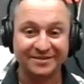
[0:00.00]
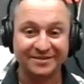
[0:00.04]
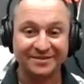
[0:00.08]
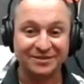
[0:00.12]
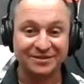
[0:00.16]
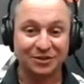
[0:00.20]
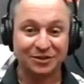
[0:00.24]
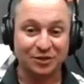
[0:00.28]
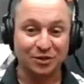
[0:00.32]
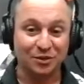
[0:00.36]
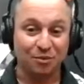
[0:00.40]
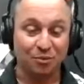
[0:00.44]

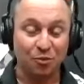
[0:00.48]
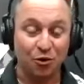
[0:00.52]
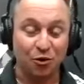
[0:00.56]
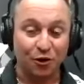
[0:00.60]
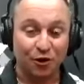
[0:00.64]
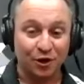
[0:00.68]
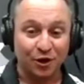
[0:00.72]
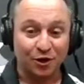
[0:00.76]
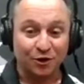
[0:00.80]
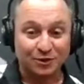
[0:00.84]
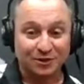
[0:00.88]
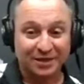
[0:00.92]
So the more
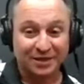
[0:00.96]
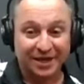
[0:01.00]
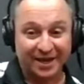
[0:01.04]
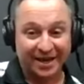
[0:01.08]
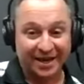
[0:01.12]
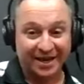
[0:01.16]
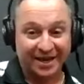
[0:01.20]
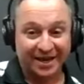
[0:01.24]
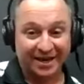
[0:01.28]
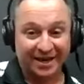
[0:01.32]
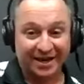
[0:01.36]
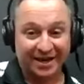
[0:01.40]
no's I
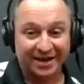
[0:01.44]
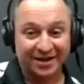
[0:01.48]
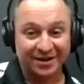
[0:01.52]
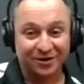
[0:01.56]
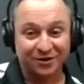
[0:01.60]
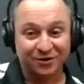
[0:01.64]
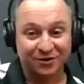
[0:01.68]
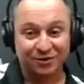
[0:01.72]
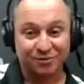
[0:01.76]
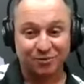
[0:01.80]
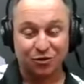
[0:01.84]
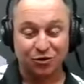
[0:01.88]
get, I
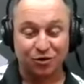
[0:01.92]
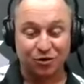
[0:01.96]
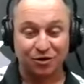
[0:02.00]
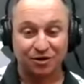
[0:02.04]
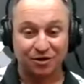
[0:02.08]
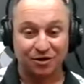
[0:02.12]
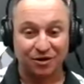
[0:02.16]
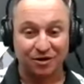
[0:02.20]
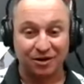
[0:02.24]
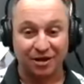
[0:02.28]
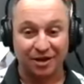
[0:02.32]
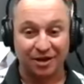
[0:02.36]
know the
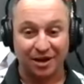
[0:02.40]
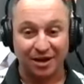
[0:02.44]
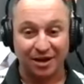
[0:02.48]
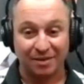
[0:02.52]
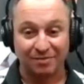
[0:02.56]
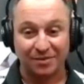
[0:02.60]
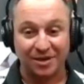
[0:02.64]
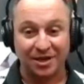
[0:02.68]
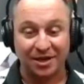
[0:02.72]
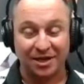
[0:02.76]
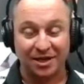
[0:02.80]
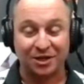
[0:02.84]
more
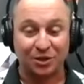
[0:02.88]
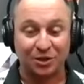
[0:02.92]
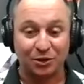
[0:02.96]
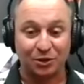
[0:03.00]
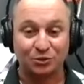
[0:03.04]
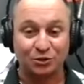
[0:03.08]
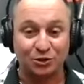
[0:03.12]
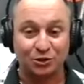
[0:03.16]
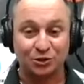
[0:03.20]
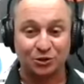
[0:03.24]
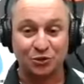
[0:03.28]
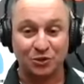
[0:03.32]
I'm getting
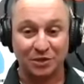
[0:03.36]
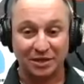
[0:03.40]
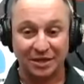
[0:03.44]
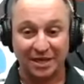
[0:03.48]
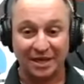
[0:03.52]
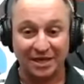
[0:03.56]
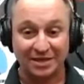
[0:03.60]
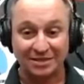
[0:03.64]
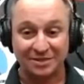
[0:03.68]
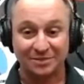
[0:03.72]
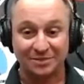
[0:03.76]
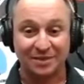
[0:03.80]
closer to a yes.